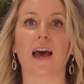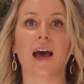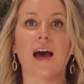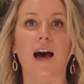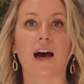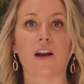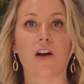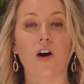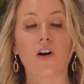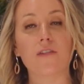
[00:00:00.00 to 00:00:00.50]

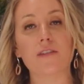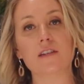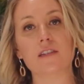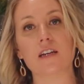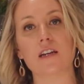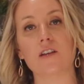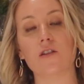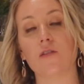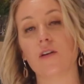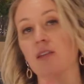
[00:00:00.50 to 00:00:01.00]
and all of a
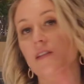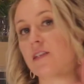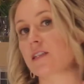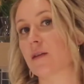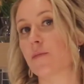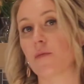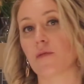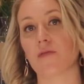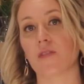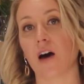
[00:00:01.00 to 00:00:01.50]
sudden you get
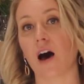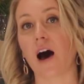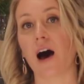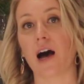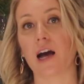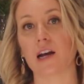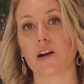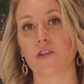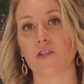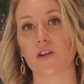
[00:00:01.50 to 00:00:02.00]
some of the
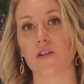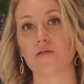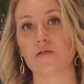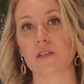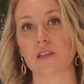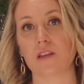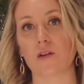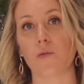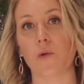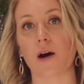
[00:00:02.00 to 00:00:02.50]
higher
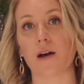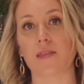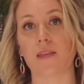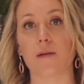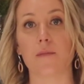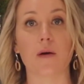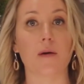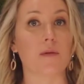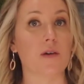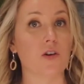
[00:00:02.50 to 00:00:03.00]
notes in the wine
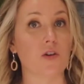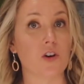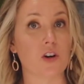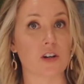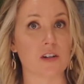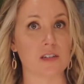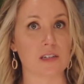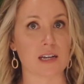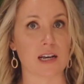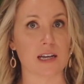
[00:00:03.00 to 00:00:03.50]
that maybe you
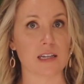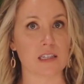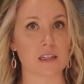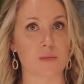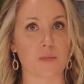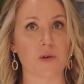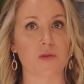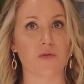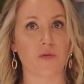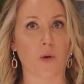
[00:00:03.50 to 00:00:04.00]
couldn't
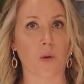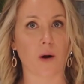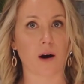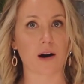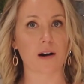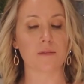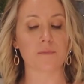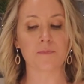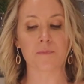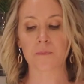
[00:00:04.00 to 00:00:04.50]
taste
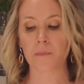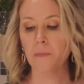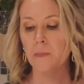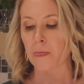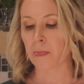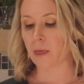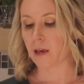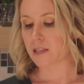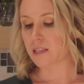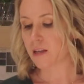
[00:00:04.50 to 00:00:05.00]
before.
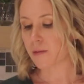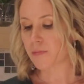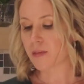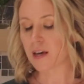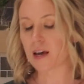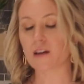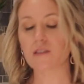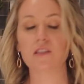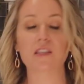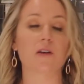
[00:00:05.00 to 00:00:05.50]

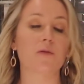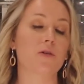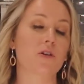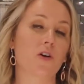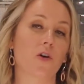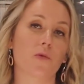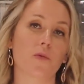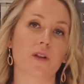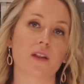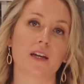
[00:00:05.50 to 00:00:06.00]
Something else that would
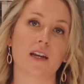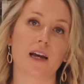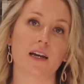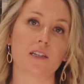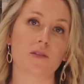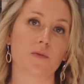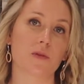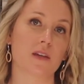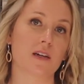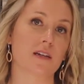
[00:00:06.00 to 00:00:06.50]
go really
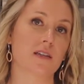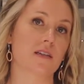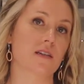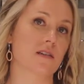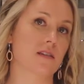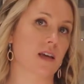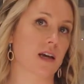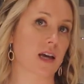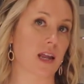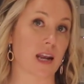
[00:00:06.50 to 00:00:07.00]
nice with this
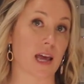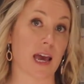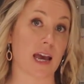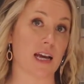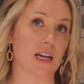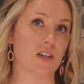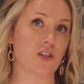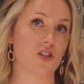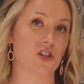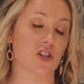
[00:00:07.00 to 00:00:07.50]
is like an
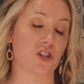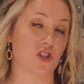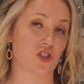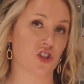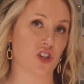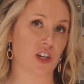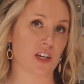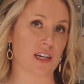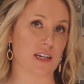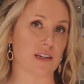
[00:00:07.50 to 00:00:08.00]
aged
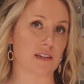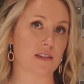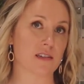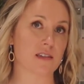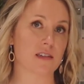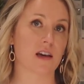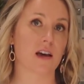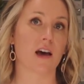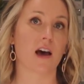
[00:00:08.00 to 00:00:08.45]
cheese,